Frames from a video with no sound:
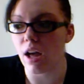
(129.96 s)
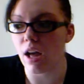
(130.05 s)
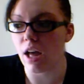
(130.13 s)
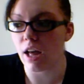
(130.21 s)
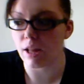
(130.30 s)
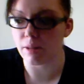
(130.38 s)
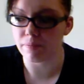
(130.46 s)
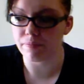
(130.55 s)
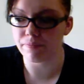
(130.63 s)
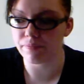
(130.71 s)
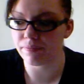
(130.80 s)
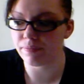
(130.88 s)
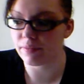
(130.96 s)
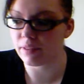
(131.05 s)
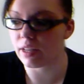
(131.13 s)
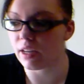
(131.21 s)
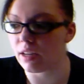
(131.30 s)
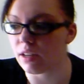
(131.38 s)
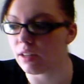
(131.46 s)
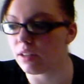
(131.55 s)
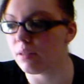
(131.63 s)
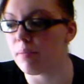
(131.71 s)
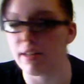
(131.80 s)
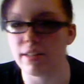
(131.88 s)
The
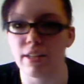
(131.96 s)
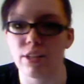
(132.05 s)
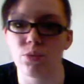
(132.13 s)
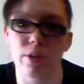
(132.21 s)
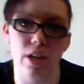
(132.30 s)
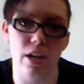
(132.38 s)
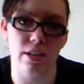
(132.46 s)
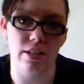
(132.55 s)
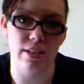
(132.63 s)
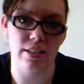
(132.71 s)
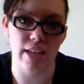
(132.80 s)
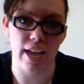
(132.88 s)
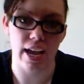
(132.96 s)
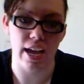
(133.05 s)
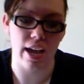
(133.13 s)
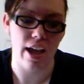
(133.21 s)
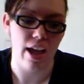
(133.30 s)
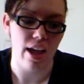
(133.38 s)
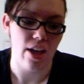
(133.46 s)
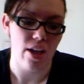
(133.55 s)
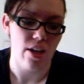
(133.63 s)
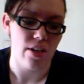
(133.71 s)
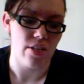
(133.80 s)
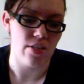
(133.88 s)
message went on to say
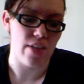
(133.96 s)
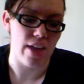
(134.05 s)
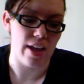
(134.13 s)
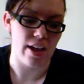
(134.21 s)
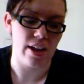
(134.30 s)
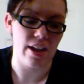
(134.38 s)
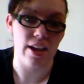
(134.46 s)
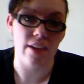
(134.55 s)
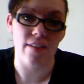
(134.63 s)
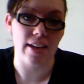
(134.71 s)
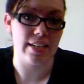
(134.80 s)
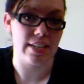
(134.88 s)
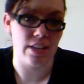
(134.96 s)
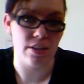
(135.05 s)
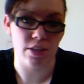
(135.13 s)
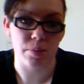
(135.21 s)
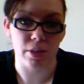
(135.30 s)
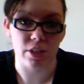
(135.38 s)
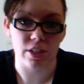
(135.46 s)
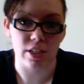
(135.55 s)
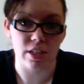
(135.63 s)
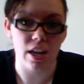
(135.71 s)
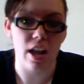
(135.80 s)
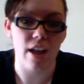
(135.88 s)
that if I did know this
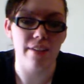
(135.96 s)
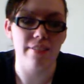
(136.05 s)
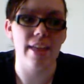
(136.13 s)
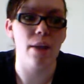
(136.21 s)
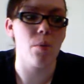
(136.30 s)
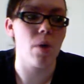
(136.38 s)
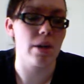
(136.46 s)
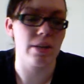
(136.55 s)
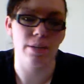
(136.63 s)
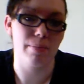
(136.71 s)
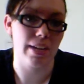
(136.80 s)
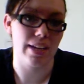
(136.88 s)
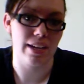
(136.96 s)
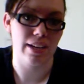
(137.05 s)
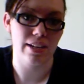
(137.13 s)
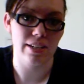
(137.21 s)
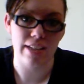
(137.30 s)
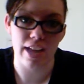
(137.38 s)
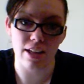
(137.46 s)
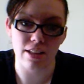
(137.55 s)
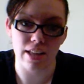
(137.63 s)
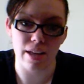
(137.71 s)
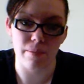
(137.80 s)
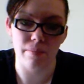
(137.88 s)
person, they wanted me to tell
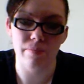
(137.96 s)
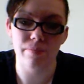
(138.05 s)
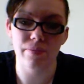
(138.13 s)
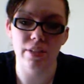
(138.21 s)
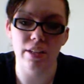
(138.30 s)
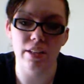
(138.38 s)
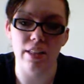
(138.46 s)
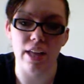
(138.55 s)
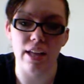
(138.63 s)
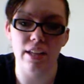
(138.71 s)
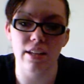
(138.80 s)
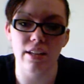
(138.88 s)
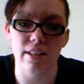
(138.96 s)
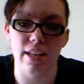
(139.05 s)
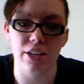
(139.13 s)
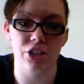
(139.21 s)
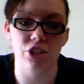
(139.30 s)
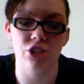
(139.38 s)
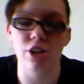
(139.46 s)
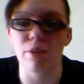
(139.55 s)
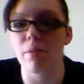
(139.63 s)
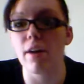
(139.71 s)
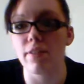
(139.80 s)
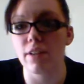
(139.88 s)
them that they should jump
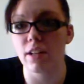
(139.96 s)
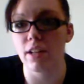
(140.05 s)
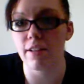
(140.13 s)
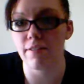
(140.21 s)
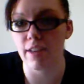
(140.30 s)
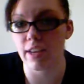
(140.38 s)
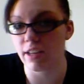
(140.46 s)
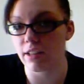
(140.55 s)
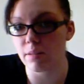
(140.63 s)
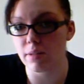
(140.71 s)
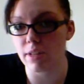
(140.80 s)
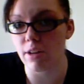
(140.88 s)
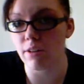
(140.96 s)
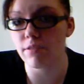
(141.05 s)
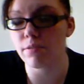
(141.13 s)
off a cliff and kill themselves.